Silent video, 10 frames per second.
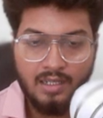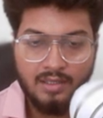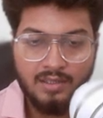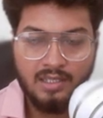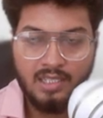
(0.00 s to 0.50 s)

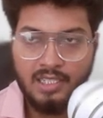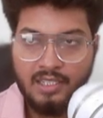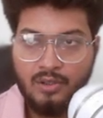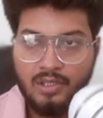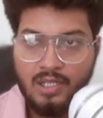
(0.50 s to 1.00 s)
just
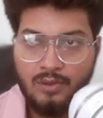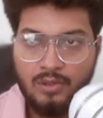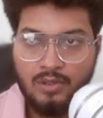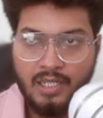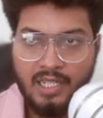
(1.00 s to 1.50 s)
click on
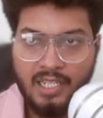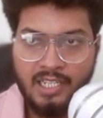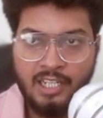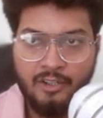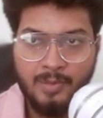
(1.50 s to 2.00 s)
download and
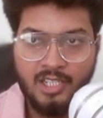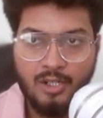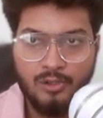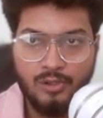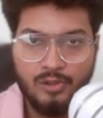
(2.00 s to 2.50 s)
it have been
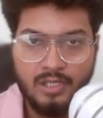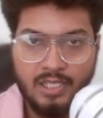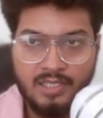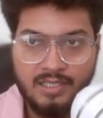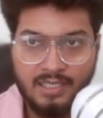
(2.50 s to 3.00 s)

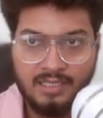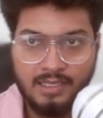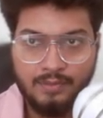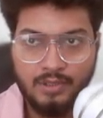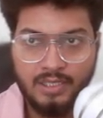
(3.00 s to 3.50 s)
downloaded
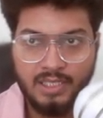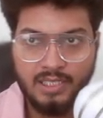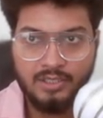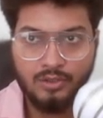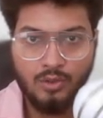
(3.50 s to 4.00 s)
successfully
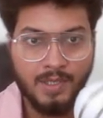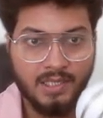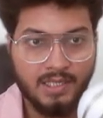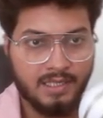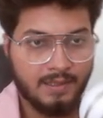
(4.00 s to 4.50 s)
let's
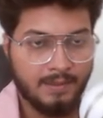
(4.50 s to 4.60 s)
open this